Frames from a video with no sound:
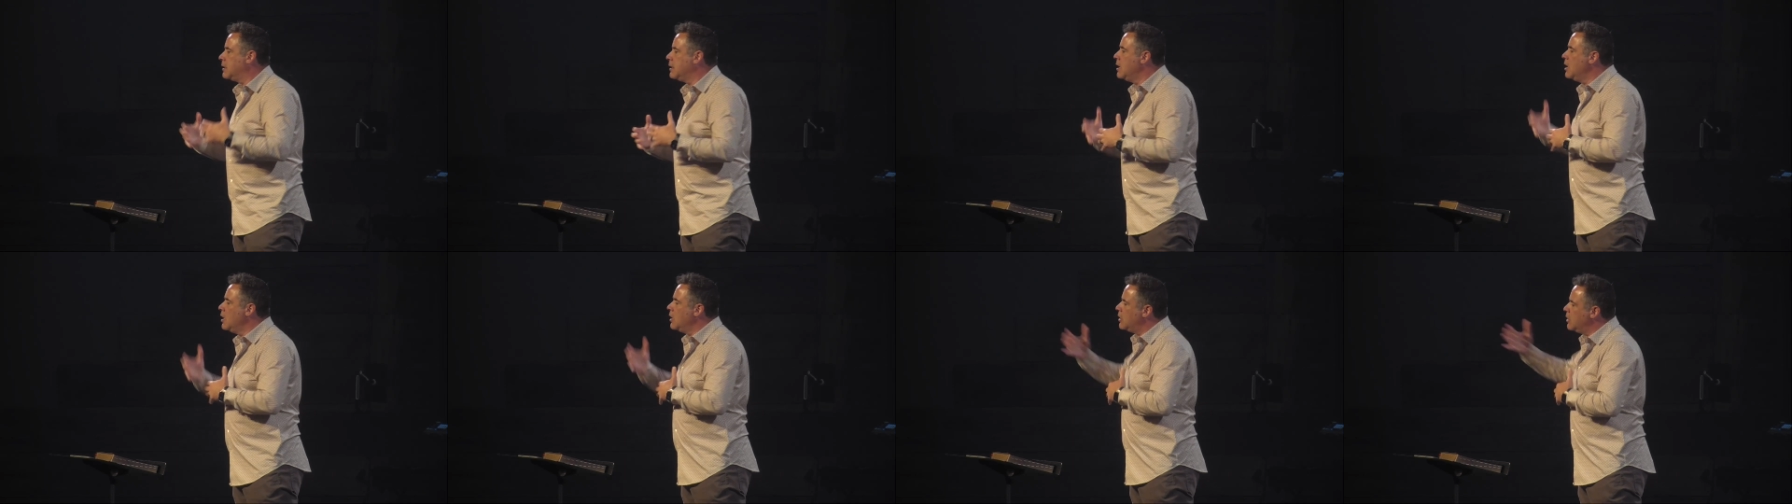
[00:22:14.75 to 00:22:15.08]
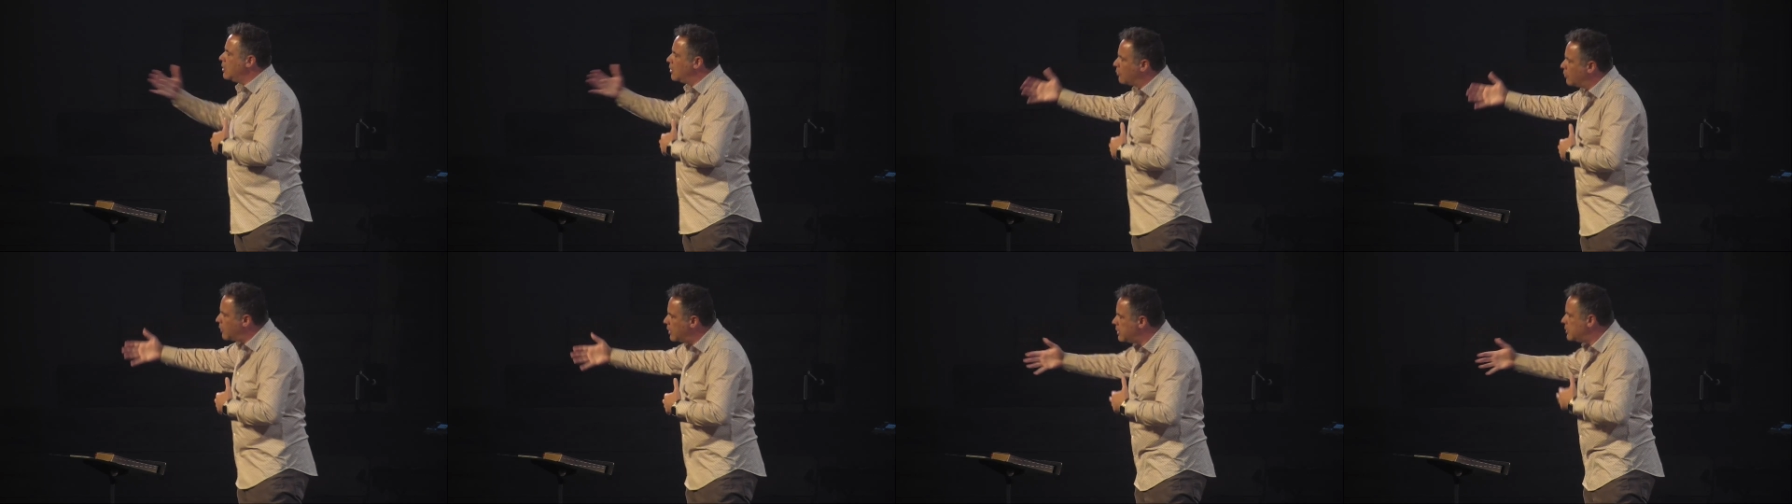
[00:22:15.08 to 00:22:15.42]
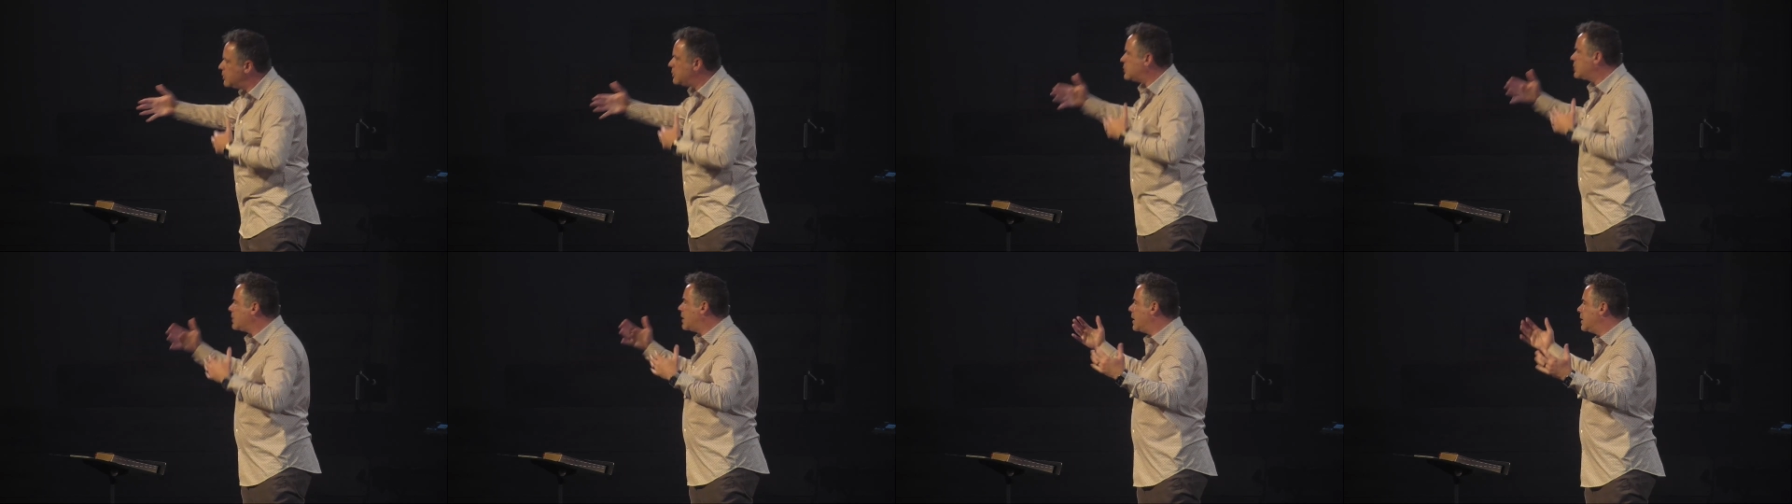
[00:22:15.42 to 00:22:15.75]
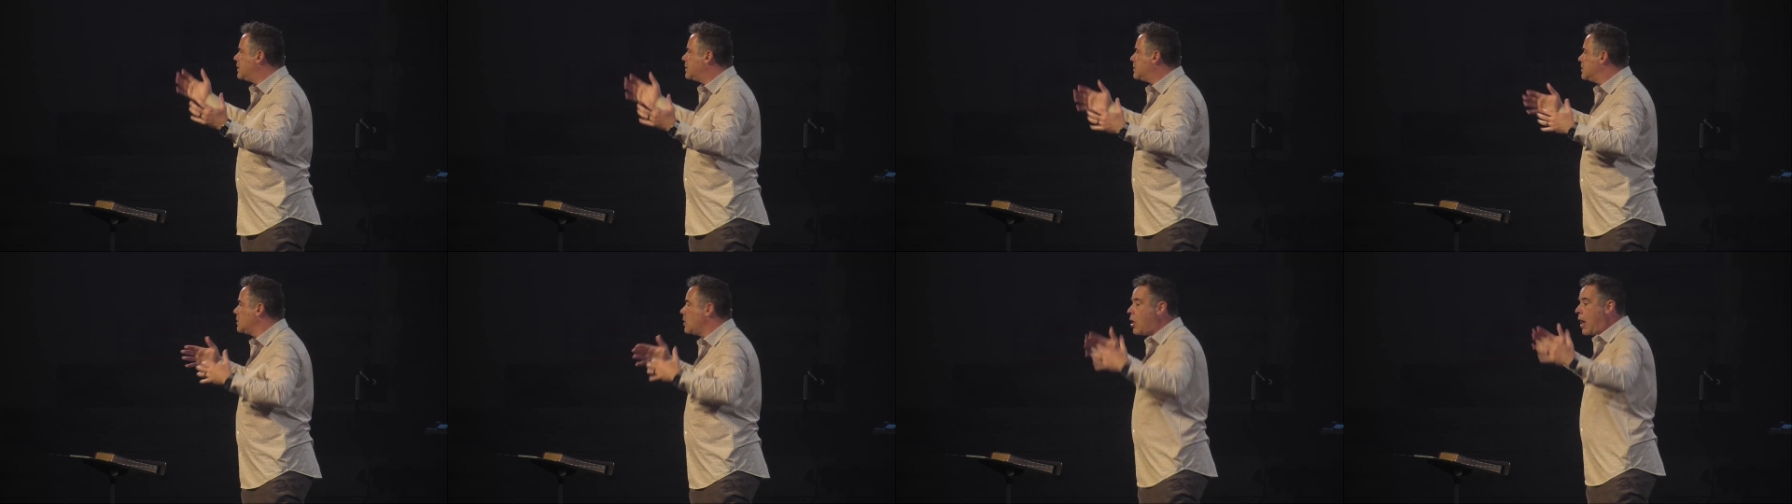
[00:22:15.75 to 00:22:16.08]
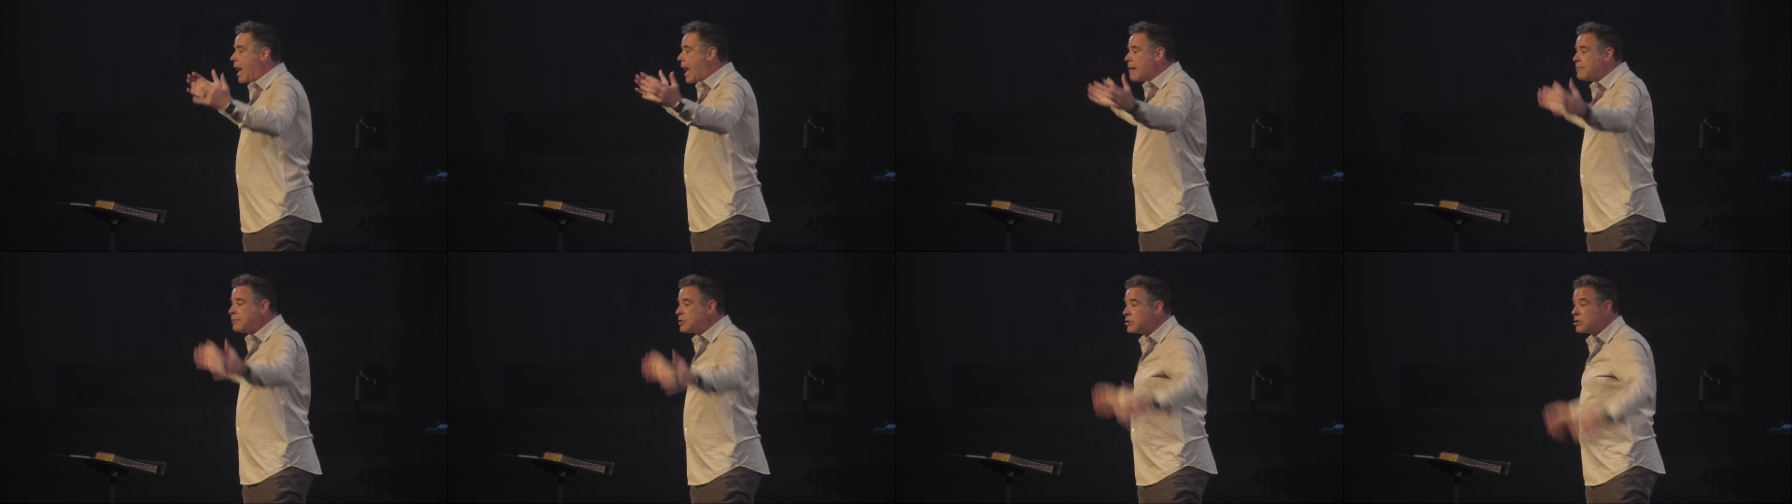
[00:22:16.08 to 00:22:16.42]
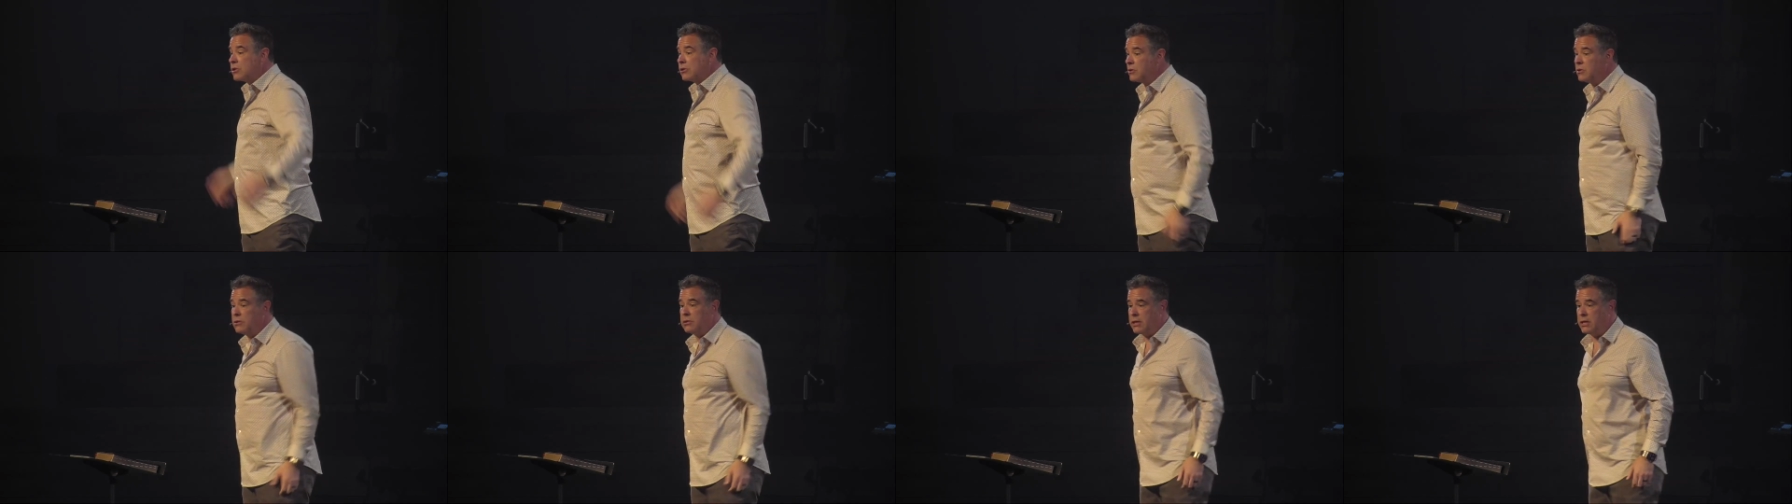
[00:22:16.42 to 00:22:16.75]
And you know what you said? Is, no,
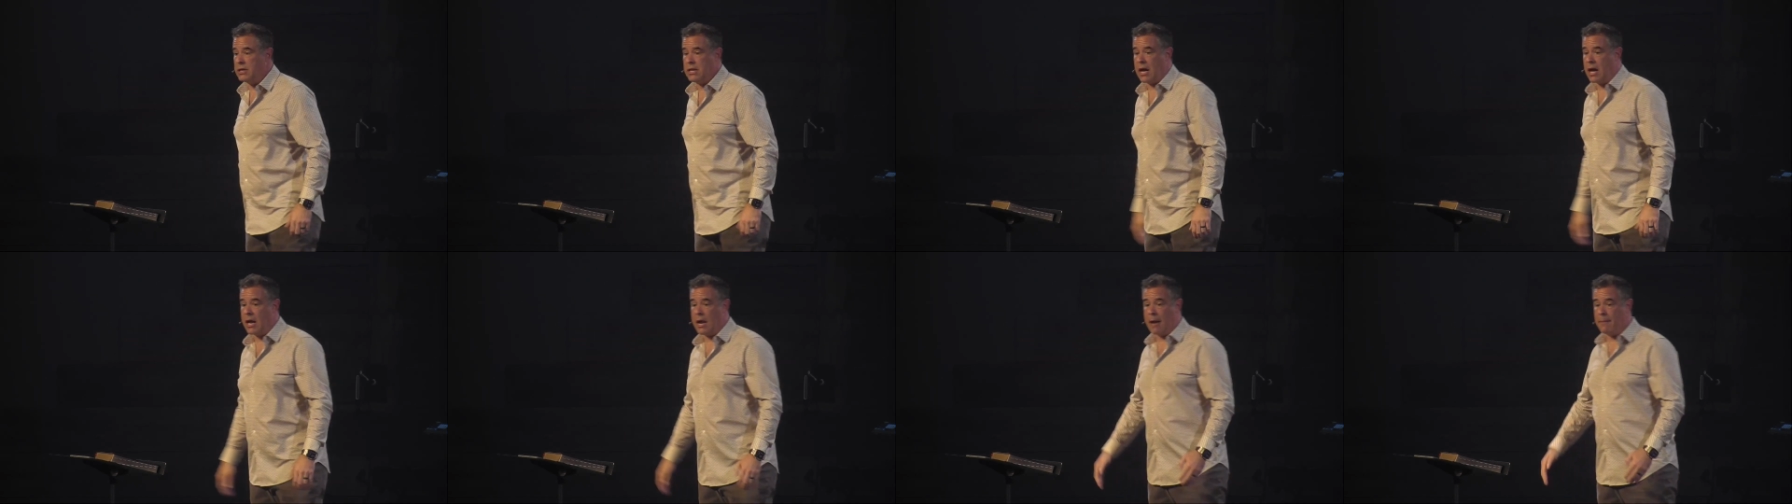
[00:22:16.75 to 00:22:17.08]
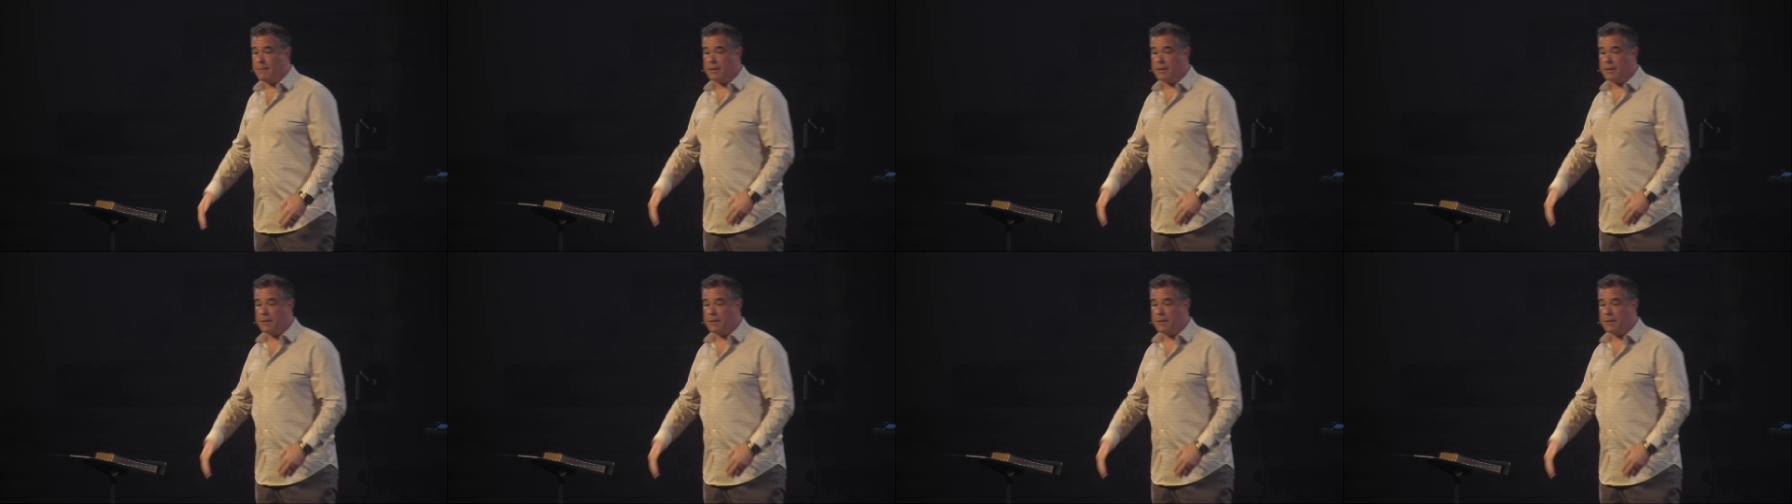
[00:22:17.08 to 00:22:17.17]
absolutely not.